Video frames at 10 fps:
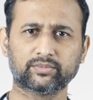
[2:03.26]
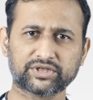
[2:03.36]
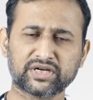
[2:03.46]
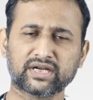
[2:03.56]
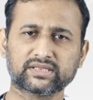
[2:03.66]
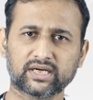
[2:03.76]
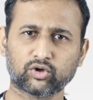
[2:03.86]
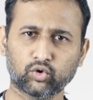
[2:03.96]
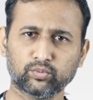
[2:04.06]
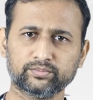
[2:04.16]
the patient is at
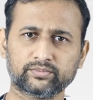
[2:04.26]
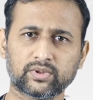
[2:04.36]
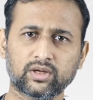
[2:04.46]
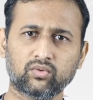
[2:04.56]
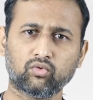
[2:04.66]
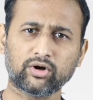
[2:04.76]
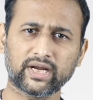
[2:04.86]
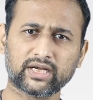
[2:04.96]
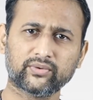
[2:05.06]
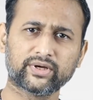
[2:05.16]
home. What
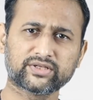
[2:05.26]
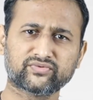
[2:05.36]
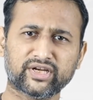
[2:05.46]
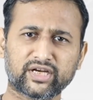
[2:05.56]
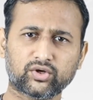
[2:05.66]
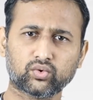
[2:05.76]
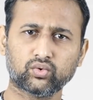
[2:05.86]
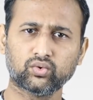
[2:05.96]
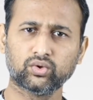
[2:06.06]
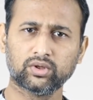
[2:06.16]
activities we need
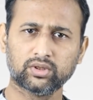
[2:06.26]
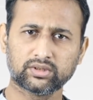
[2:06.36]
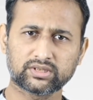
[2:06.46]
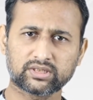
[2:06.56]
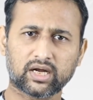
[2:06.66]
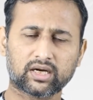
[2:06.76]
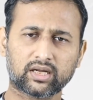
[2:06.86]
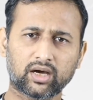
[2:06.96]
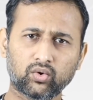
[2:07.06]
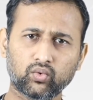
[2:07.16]
to start?
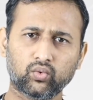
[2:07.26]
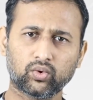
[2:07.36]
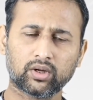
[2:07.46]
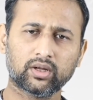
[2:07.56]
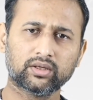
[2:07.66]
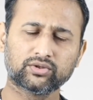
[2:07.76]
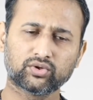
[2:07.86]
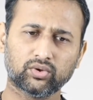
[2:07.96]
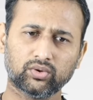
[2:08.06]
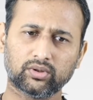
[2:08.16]
How?
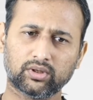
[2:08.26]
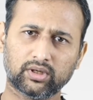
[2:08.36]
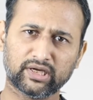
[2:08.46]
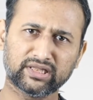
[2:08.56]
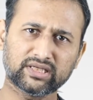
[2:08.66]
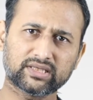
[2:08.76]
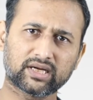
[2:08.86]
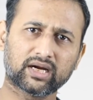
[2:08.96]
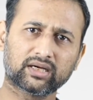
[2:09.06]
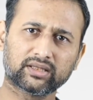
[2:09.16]
So in this
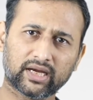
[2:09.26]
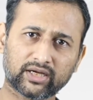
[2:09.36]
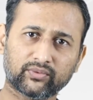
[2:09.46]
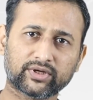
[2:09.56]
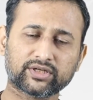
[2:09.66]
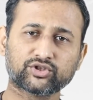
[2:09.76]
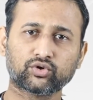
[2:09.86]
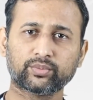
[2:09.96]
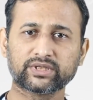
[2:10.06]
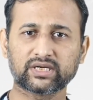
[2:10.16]
regard, the activities
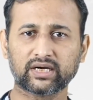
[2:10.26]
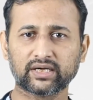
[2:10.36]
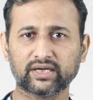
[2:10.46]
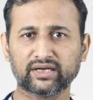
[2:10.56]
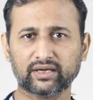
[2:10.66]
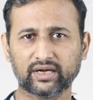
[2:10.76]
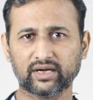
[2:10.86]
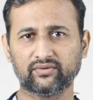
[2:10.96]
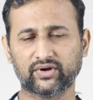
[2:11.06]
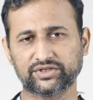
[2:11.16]
should be started in
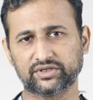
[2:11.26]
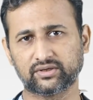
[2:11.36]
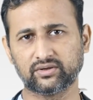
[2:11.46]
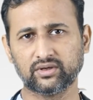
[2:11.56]
graded fashion.